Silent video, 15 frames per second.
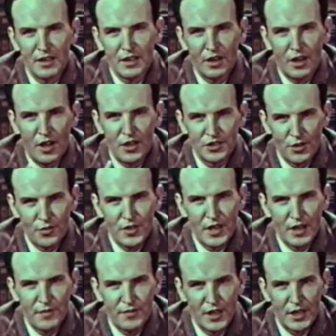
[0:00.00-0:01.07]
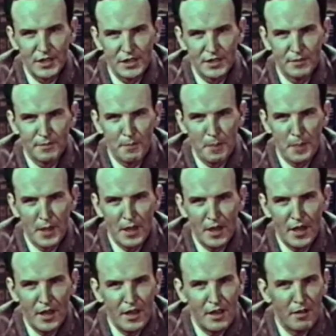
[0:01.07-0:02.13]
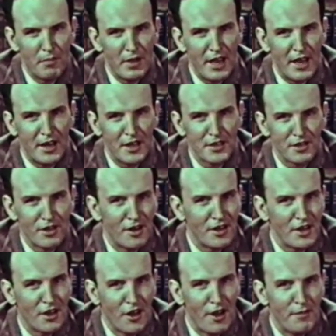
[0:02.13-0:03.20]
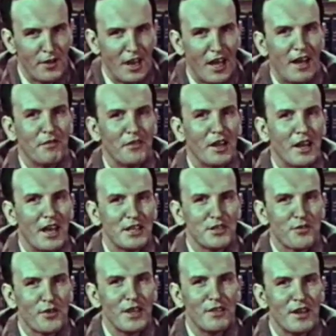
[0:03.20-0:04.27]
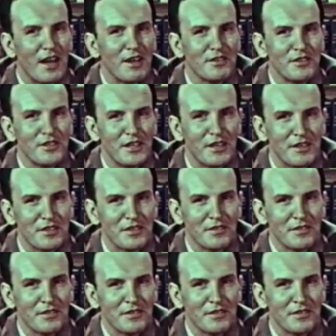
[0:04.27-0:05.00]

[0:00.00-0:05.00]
Also, think of this. Man has learned an awful lot in the last 3,000 years.